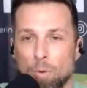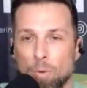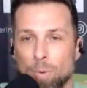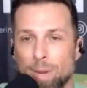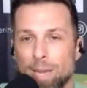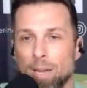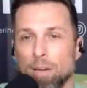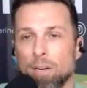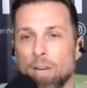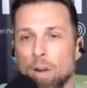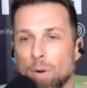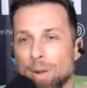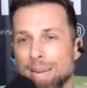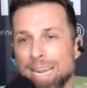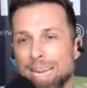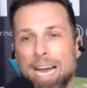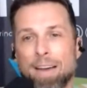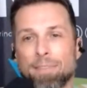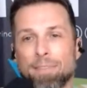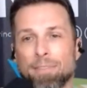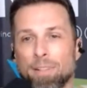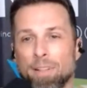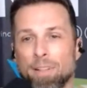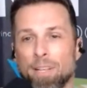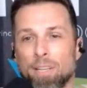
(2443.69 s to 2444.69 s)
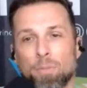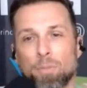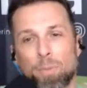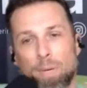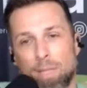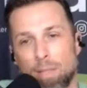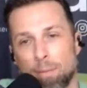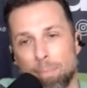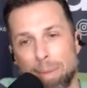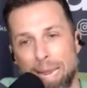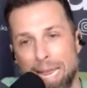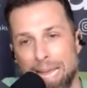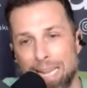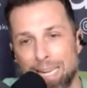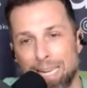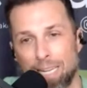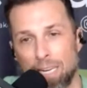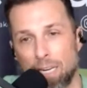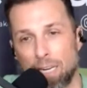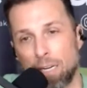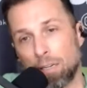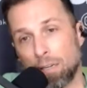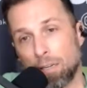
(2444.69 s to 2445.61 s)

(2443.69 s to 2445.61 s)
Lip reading: We are going after this with abandon.